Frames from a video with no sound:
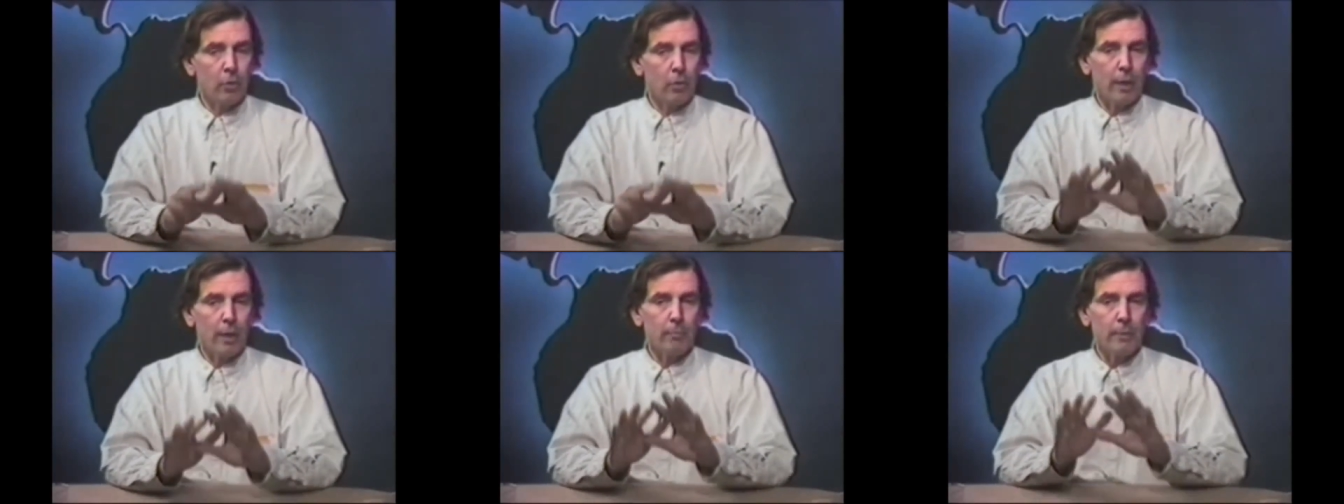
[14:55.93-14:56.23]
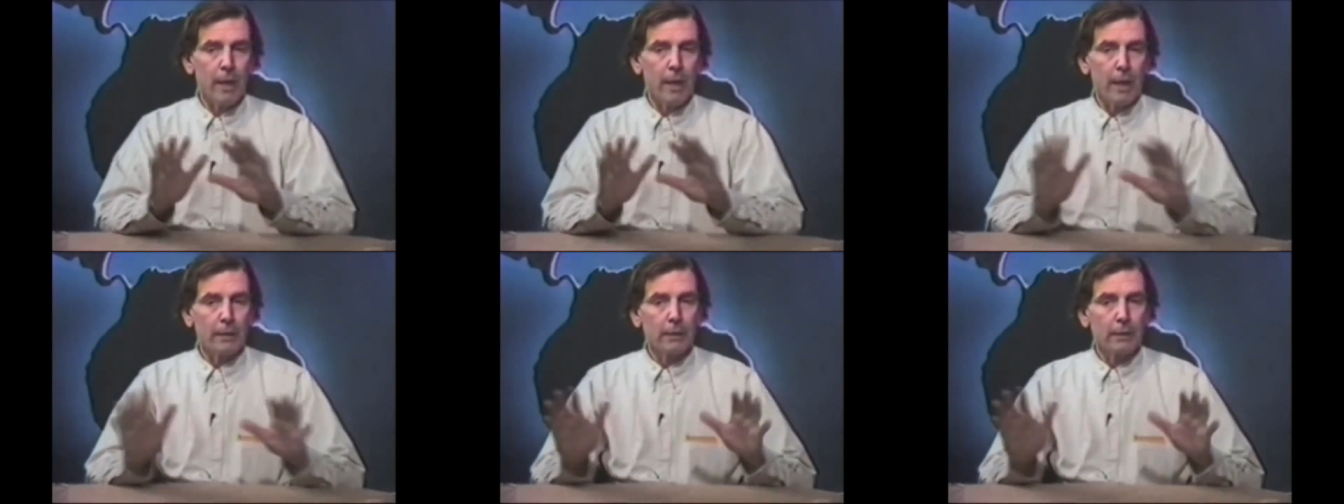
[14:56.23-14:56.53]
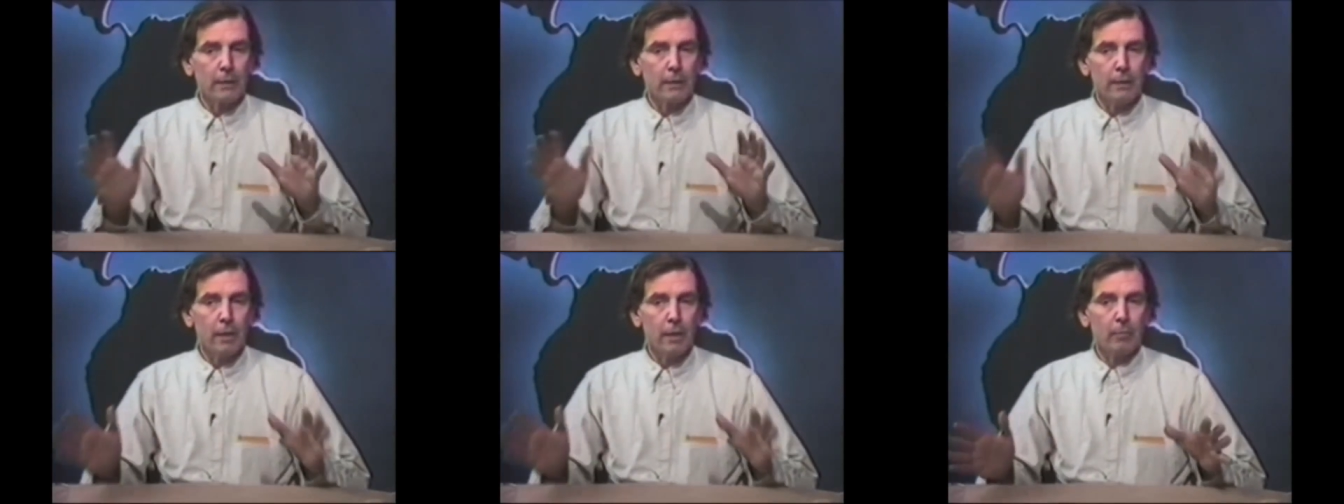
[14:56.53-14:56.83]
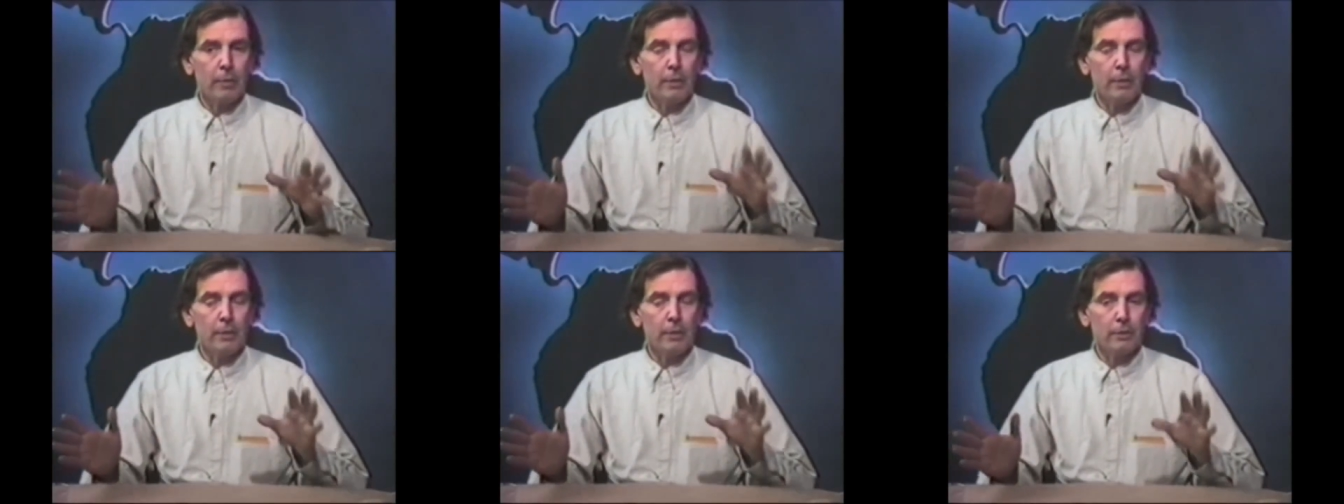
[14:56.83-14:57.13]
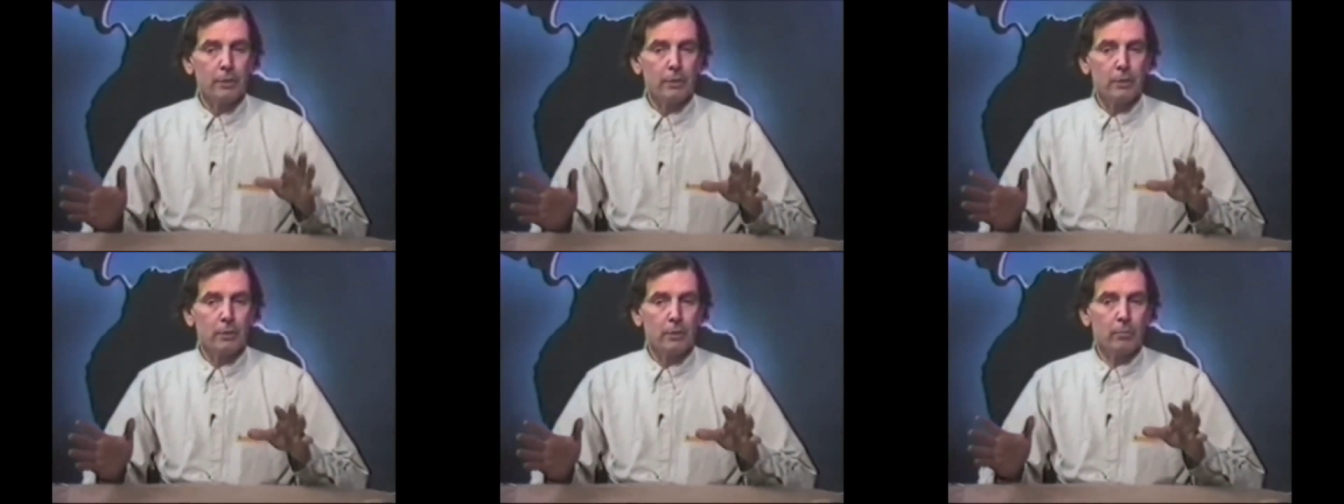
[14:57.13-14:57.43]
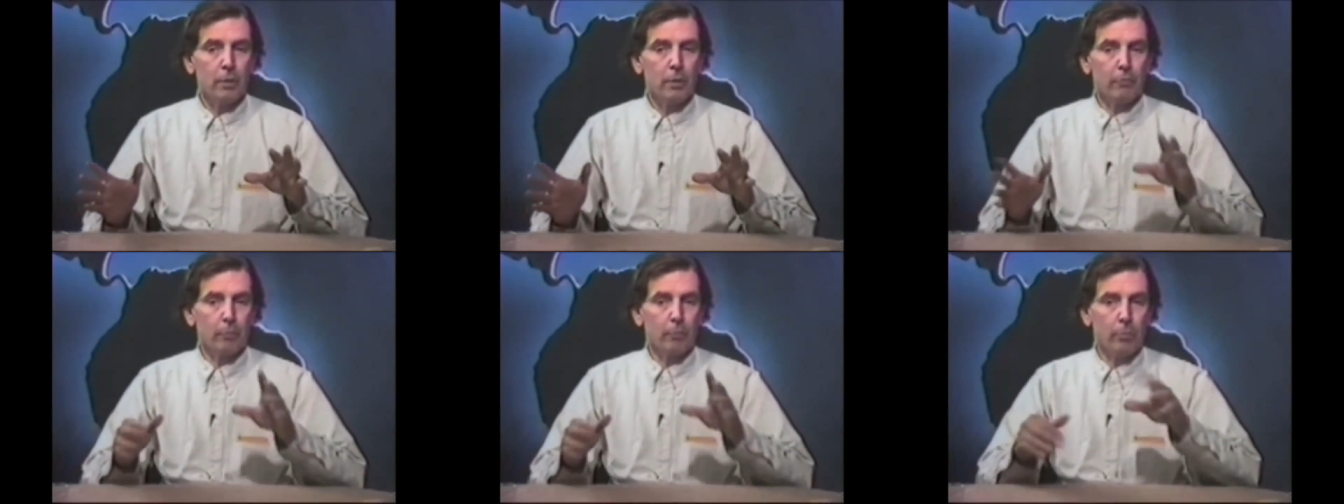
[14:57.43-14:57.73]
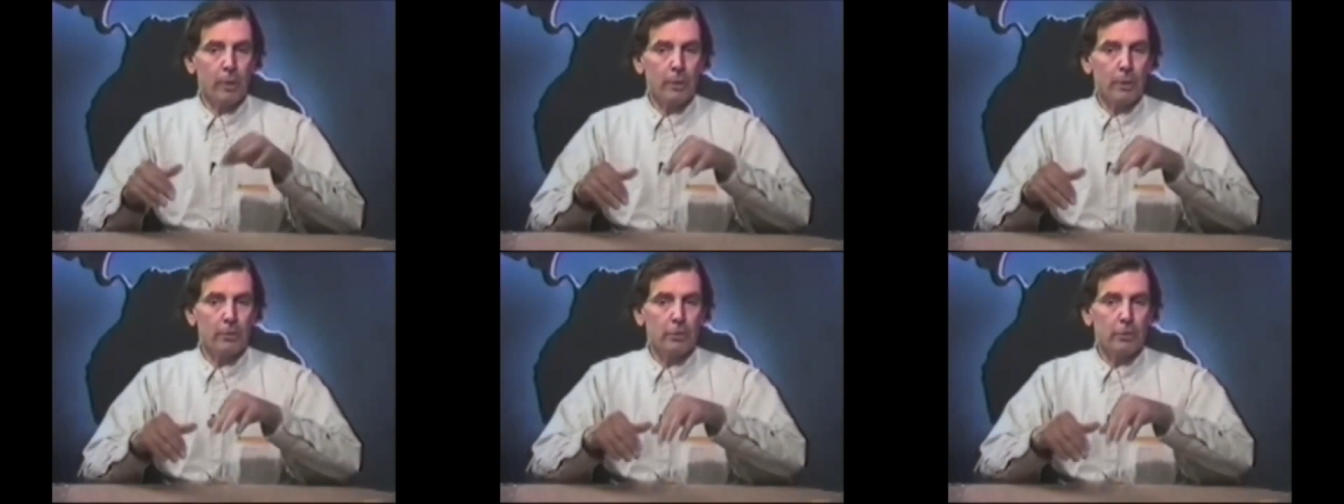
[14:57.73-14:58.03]
So I'm not condemning the system of
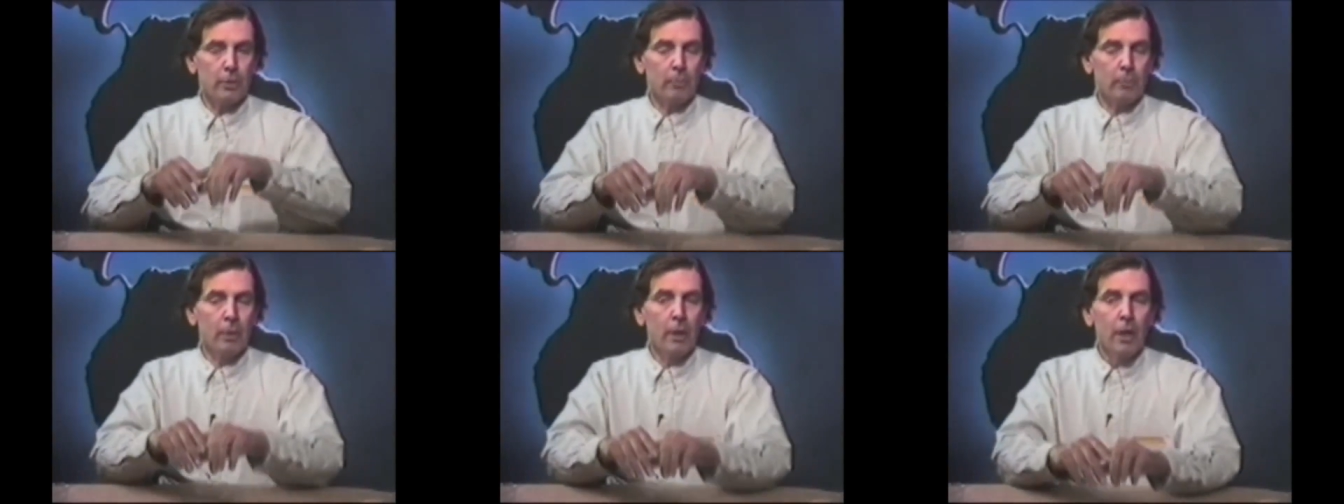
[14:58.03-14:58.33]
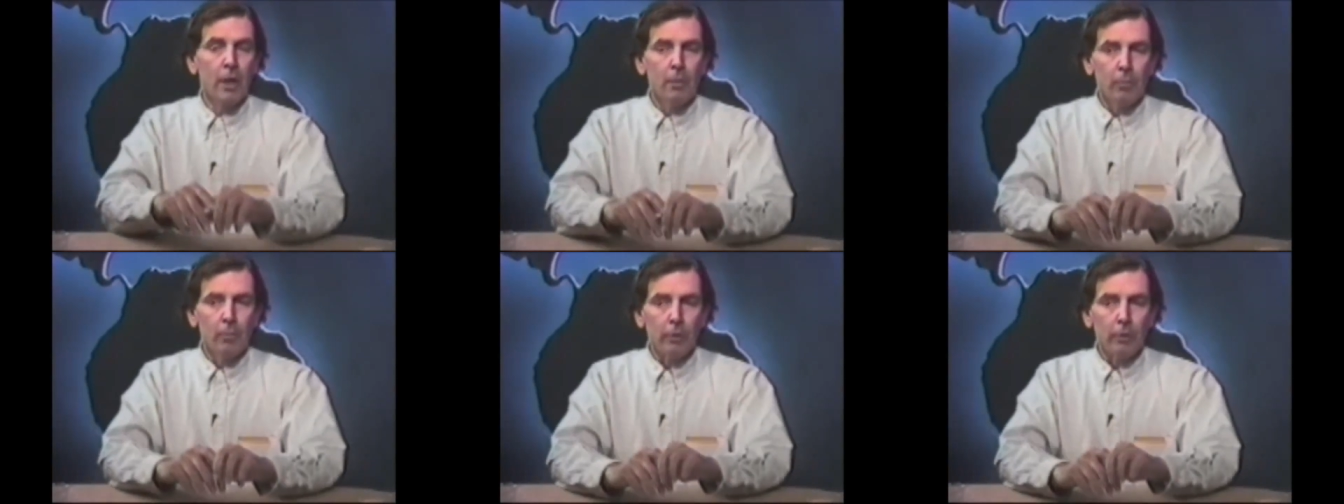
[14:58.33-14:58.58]
apprenticeship,